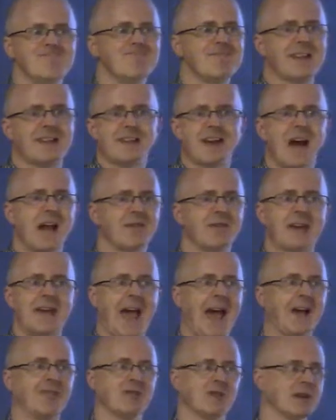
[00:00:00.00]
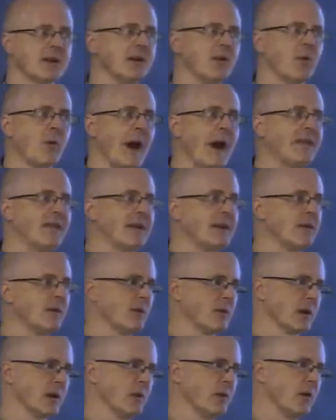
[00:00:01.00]
in kind of a cavalier way. They didn't
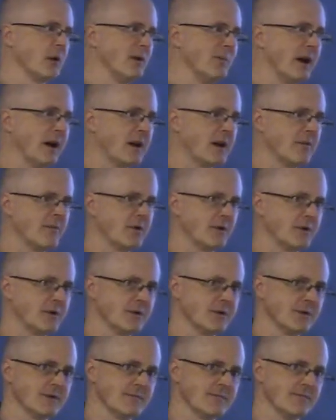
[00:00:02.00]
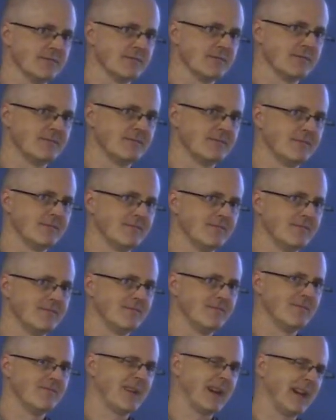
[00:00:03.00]
really worry about convergence.
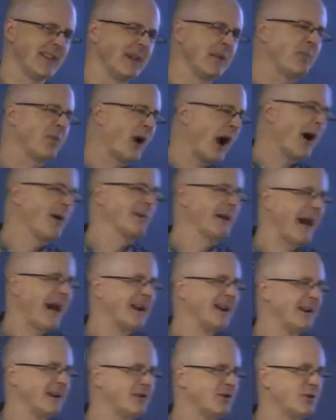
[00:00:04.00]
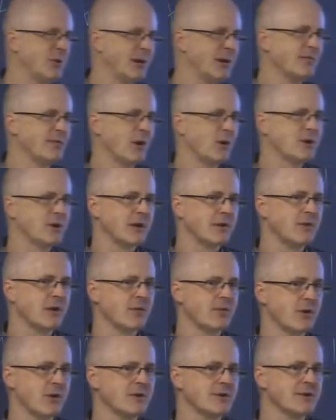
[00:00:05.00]
Again, they probably had an intuitive notion of
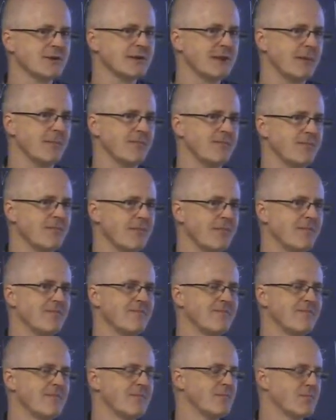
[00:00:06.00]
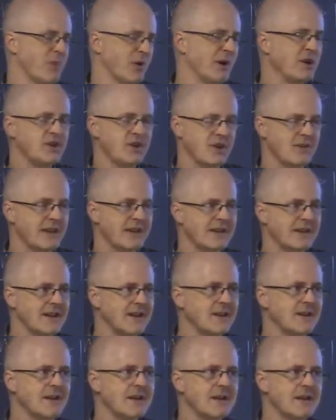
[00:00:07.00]
convergence. I'm pretty sure they
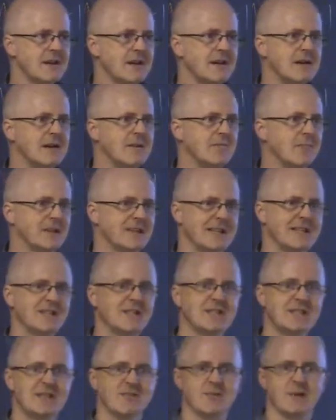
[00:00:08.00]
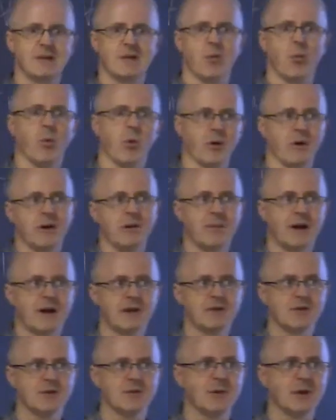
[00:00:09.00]
did. But they just didn't really worry about
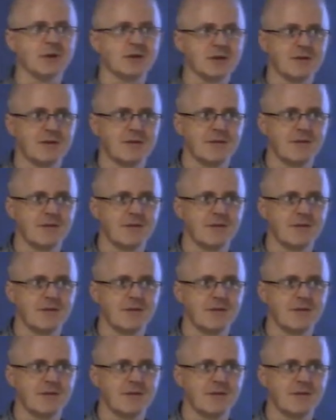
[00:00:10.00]
it too much,